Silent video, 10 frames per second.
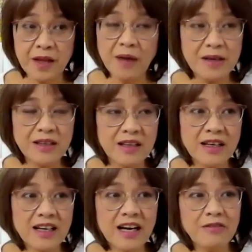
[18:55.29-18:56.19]
I mean,
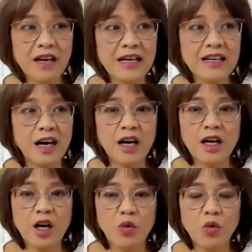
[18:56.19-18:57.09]
kind of like
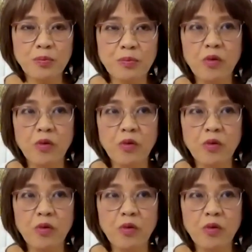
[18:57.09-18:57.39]
would